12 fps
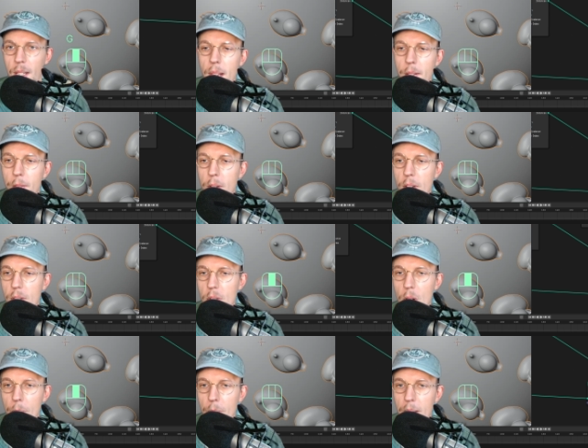For the
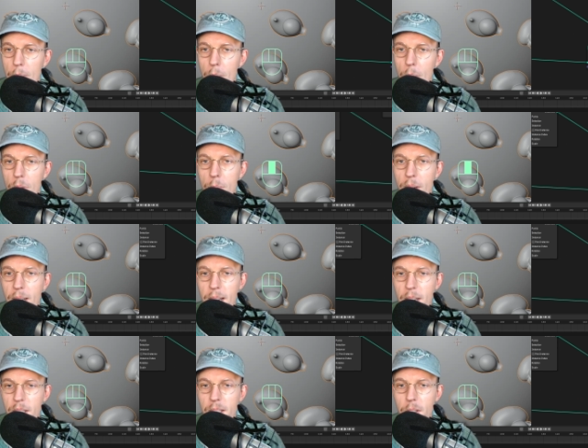top input, we can
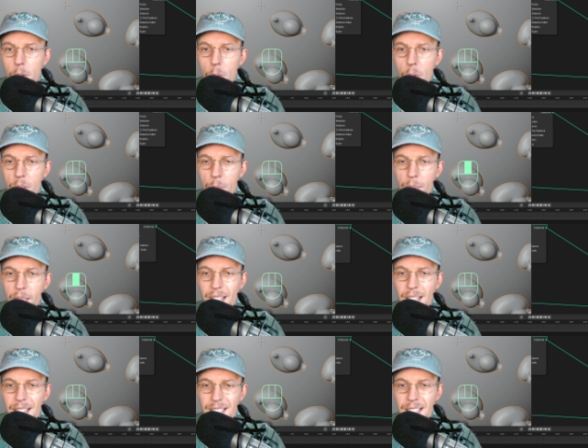actually use the
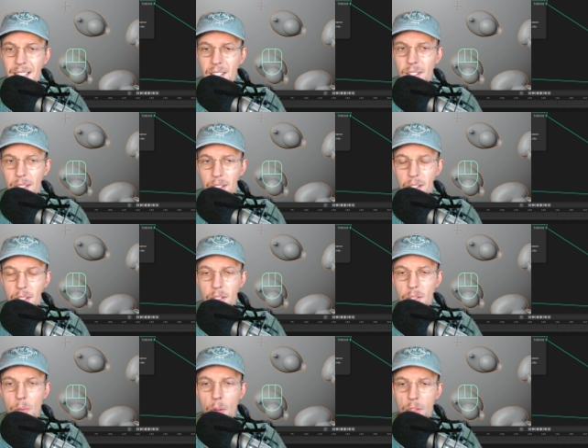realized instances,
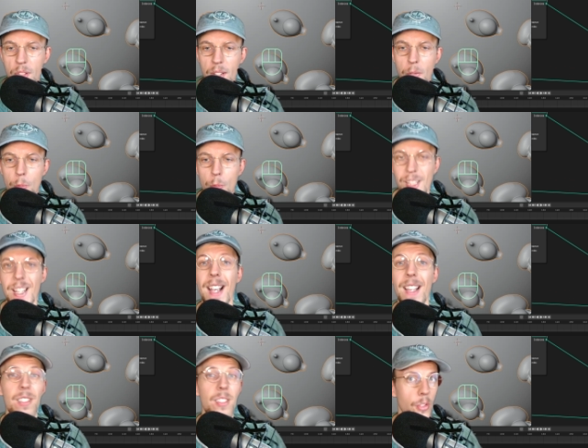so those are the
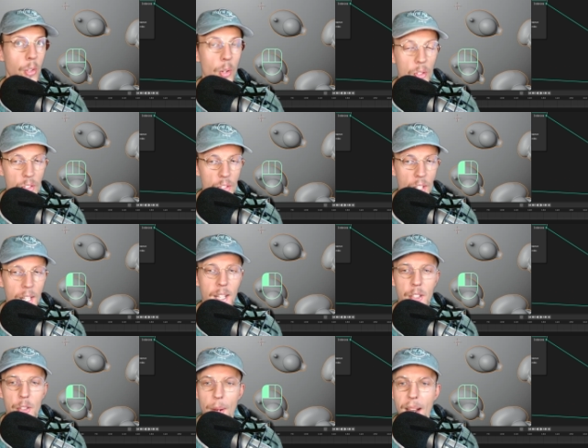realized ducks.
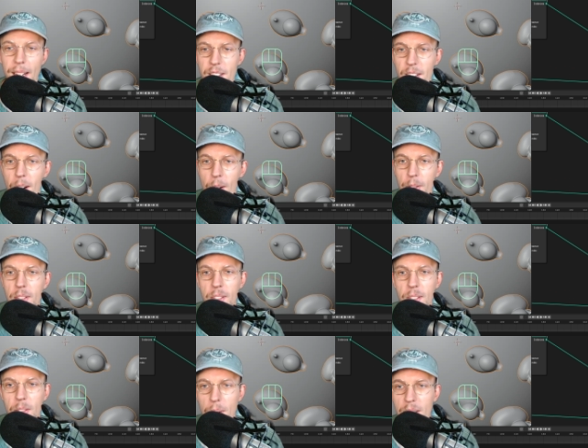Drag this out
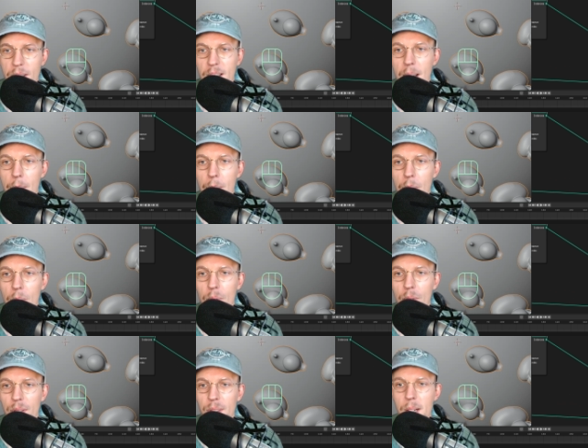to a sample
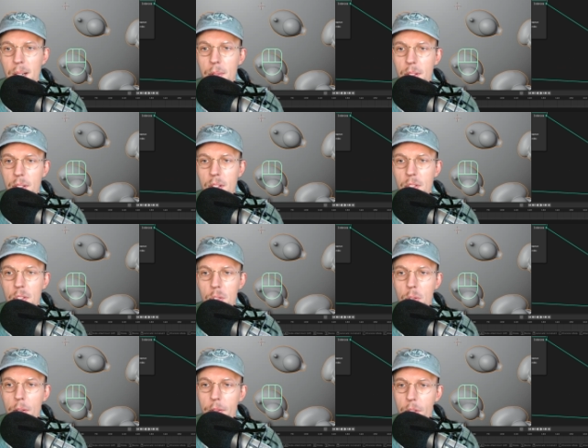nearest
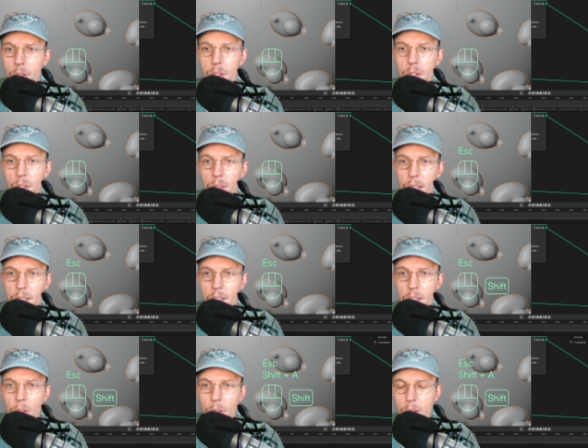surface. That
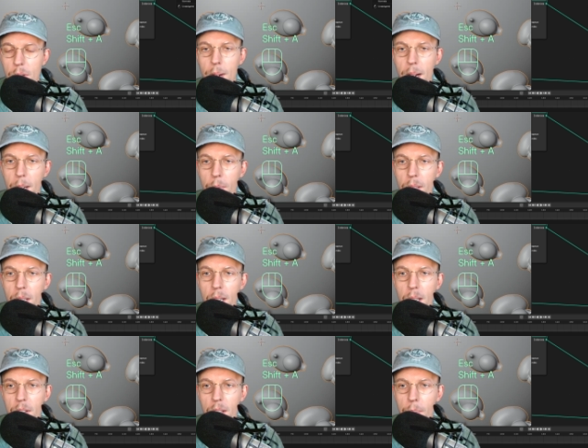is not the right one.
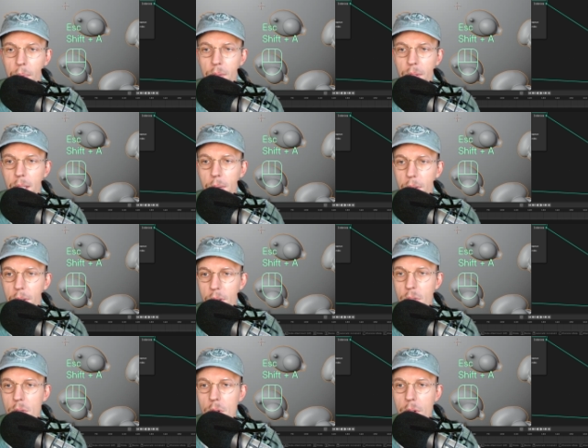Sample nearest
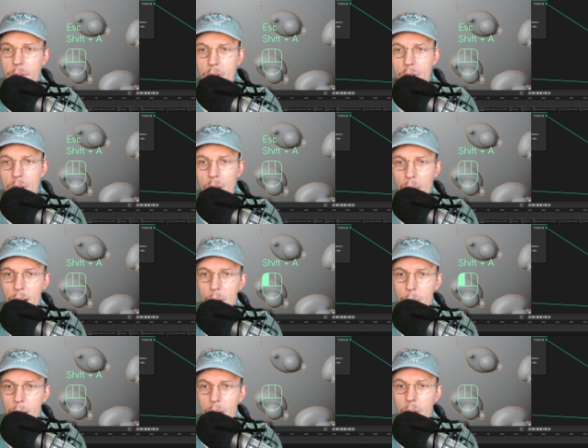surface, there
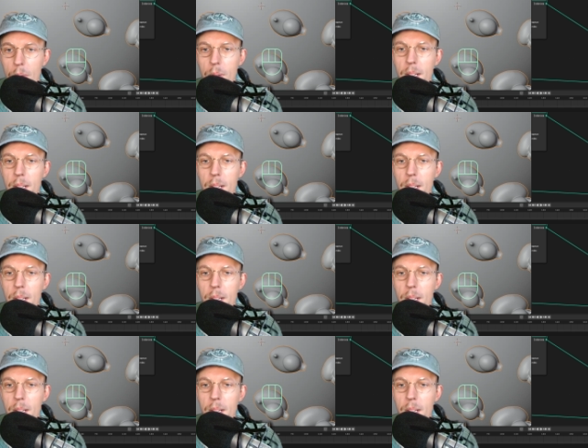we go.